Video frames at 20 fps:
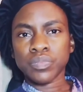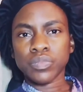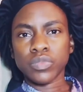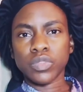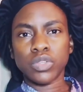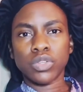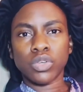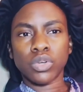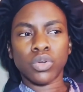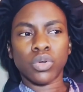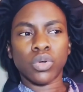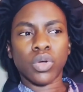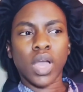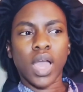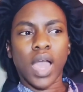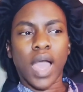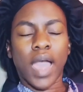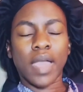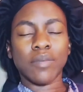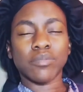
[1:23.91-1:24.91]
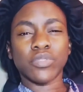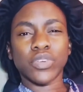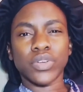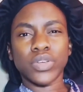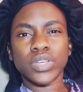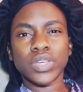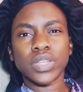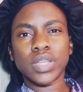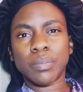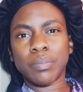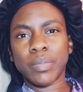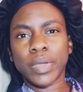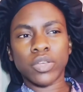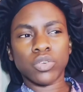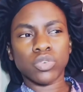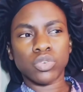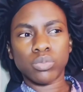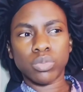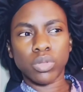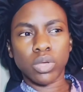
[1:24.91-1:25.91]
You know, I'm very good at
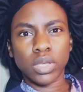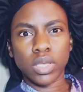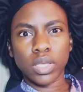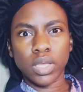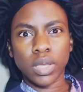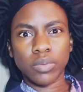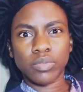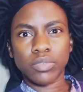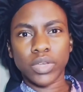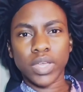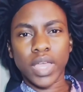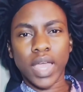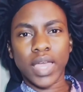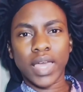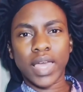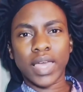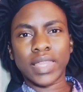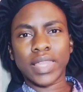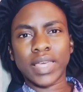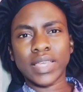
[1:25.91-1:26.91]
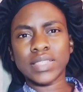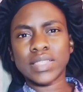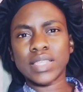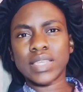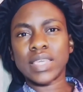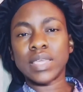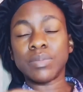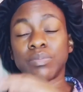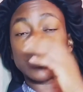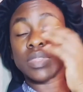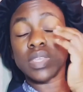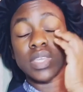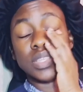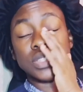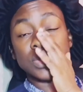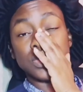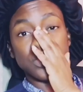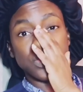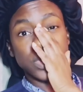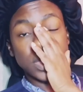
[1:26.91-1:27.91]
microblogging. I like to keep
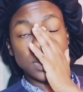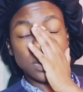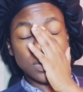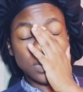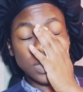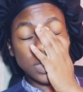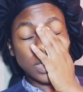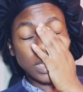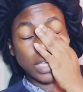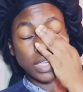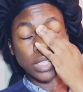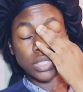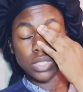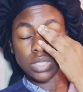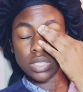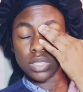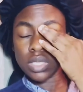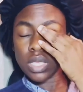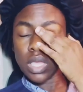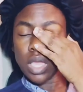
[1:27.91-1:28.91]
things real, like just,